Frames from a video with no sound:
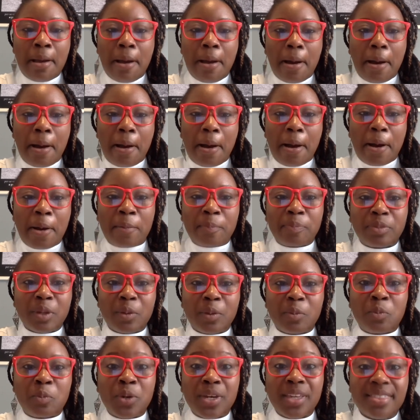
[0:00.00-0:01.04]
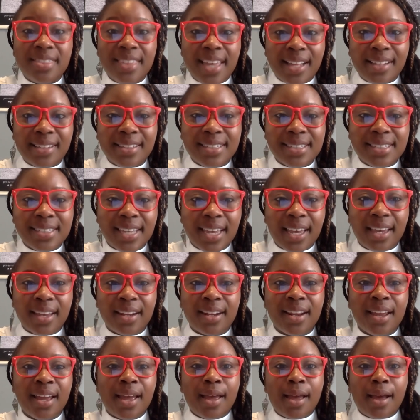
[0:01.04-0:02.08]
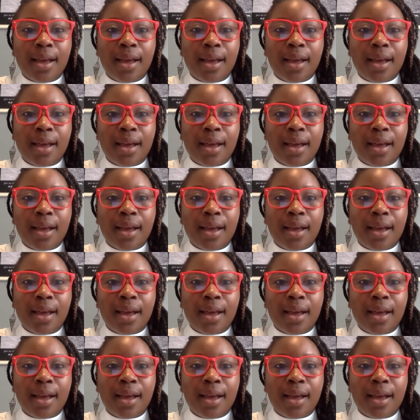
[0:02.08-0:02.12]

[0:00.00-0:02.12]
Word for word: Um, with that said,